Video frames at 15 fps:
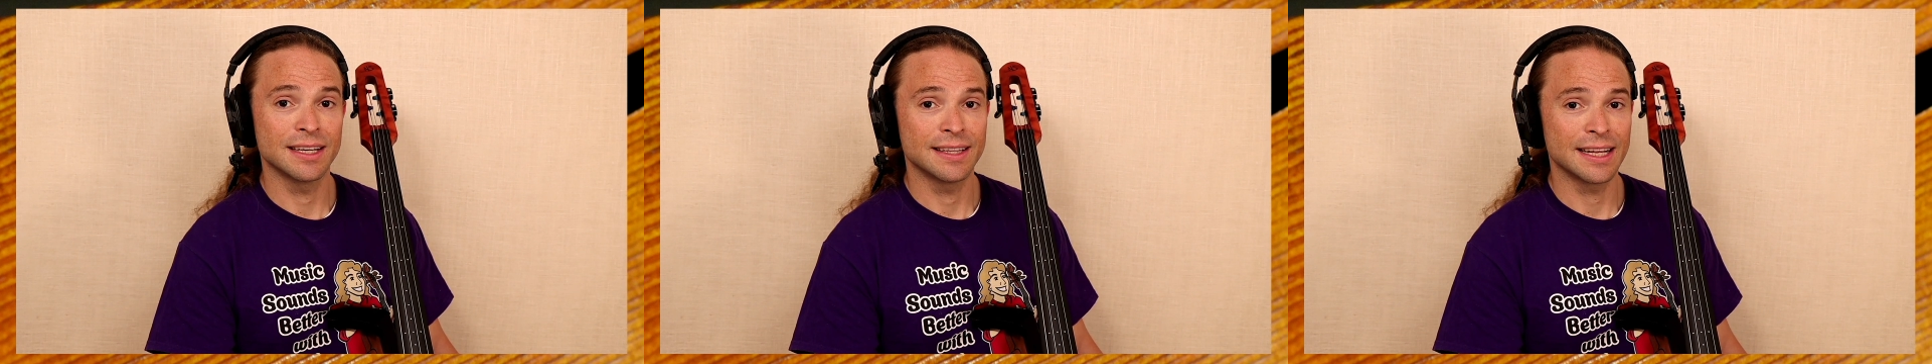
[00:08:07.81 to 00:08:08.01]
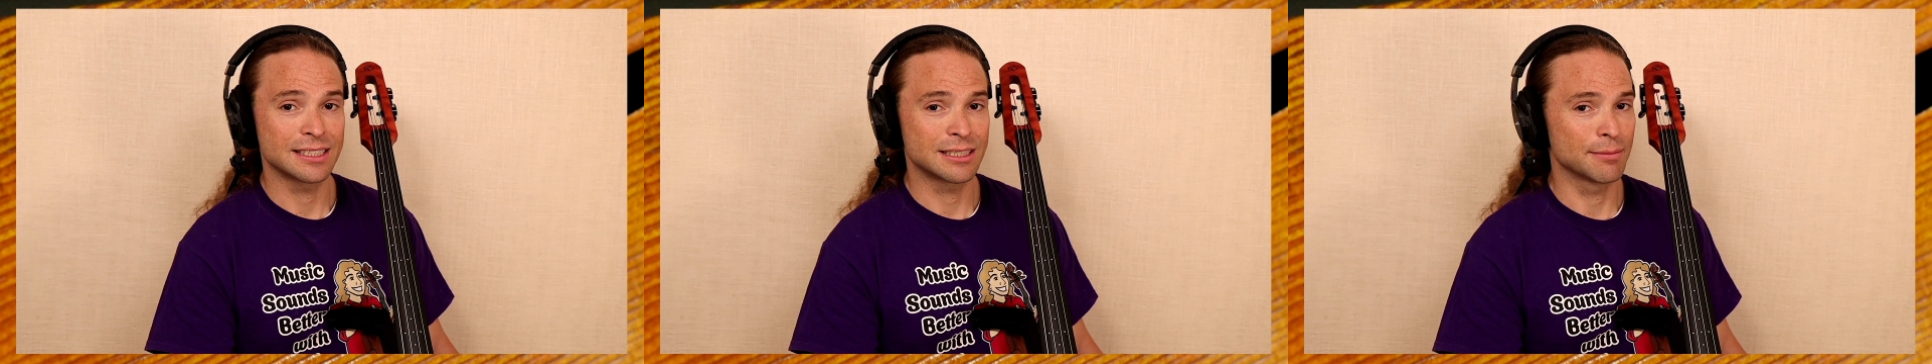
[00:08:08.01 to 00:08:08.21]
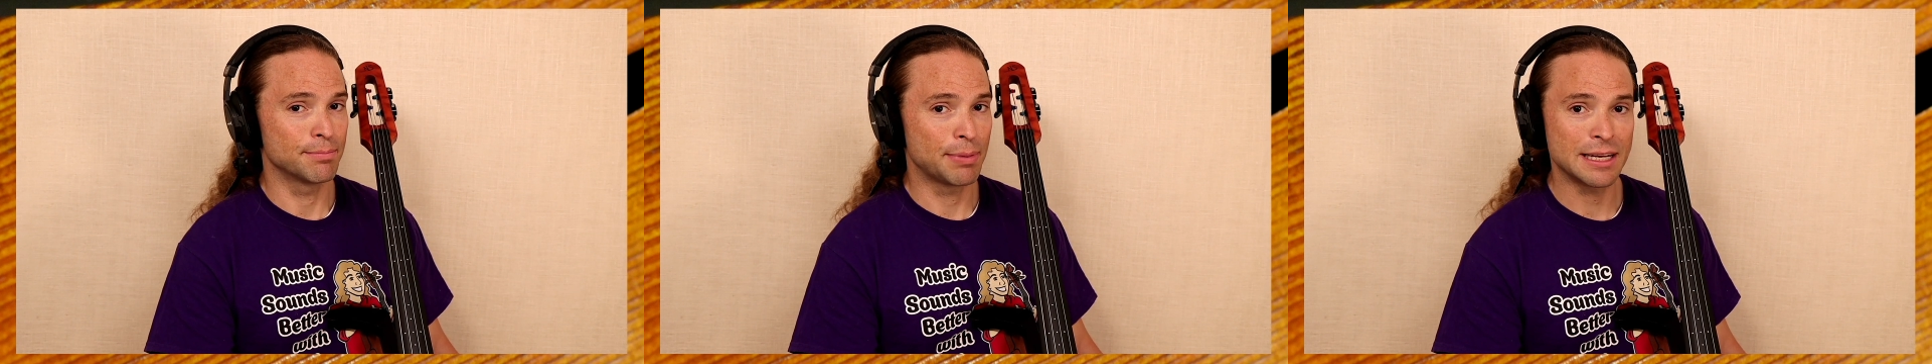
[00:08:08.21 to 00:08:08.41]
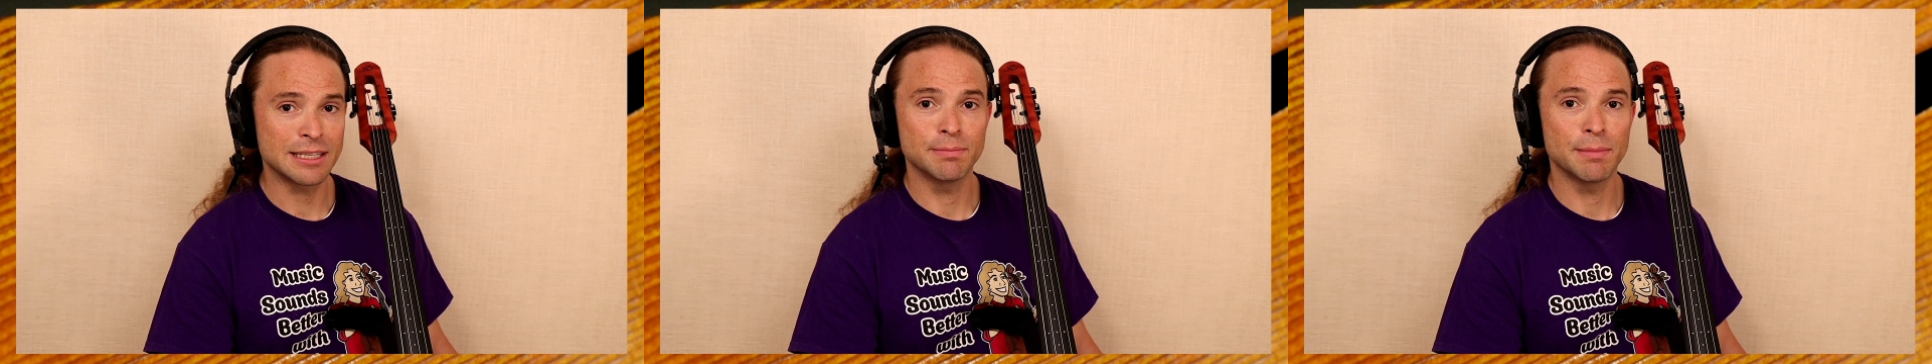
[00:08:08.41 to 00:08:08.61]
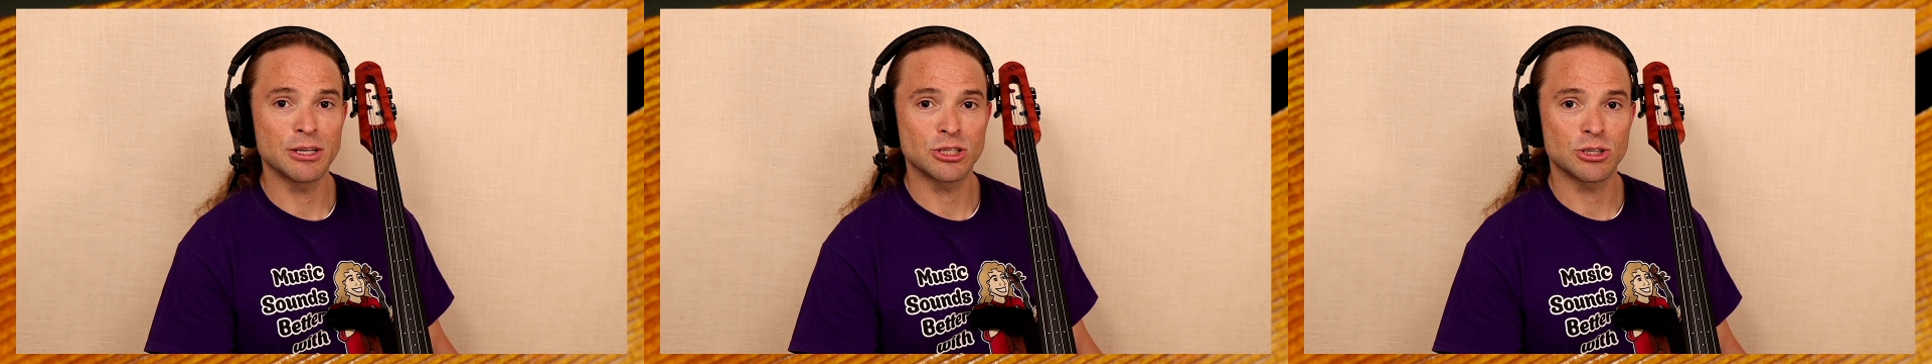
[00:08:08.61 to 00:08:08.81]
That's the best
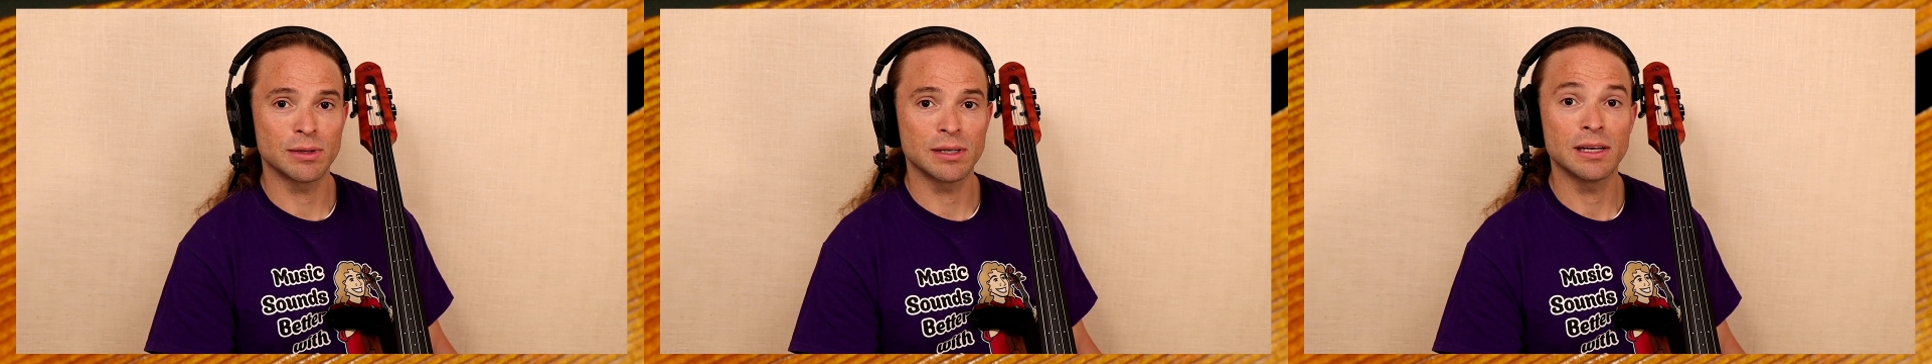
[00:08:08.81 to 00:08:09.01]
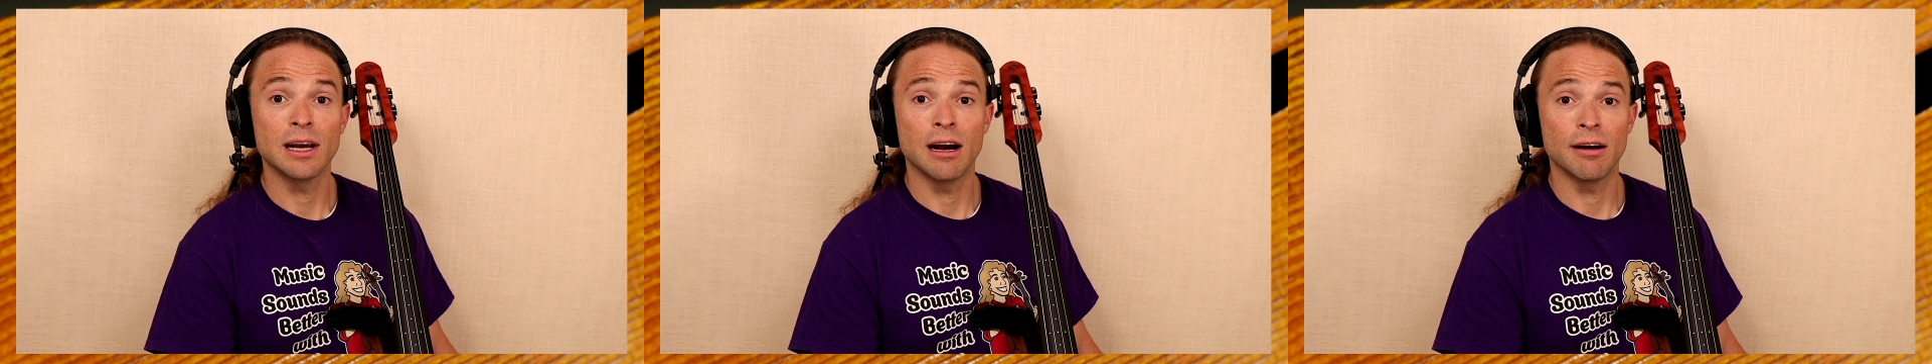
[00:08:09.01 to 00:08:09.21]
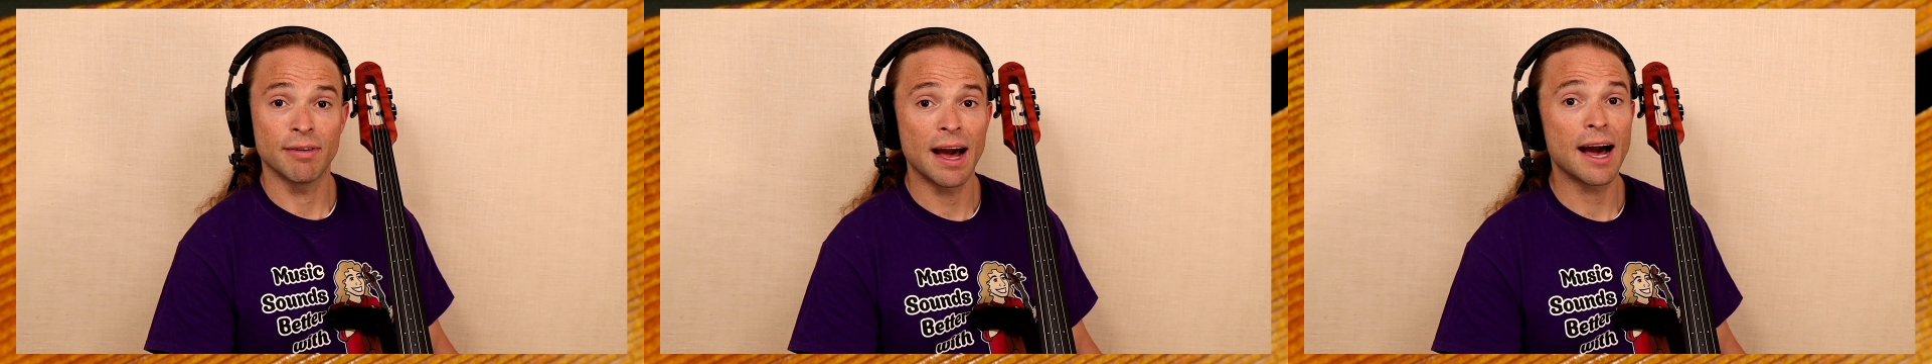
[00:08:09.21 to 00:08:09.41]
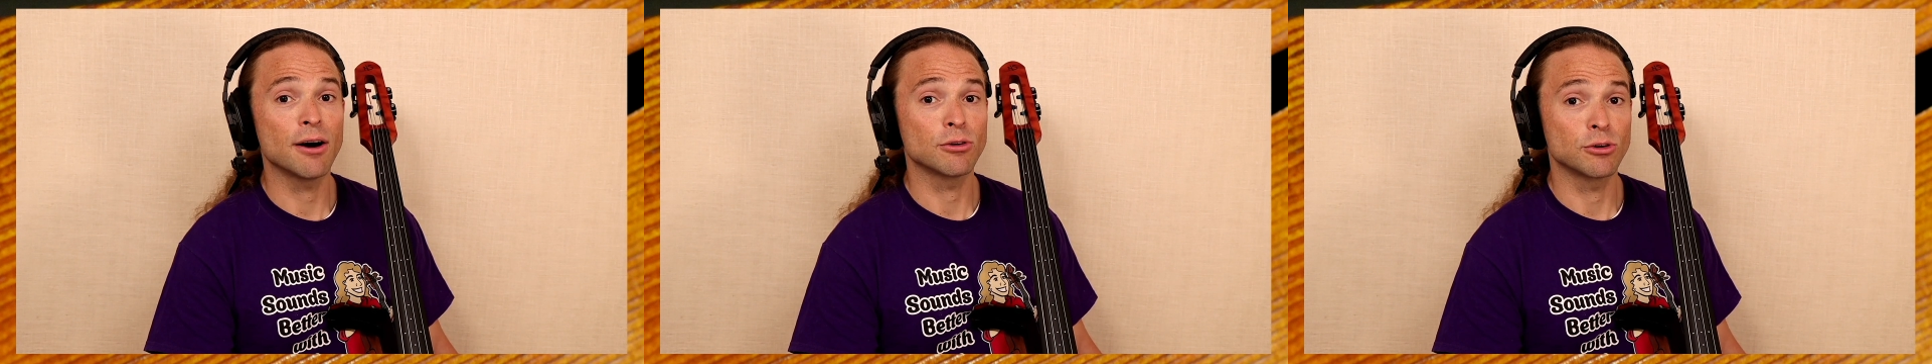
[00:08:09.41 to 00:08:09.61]
measurement of how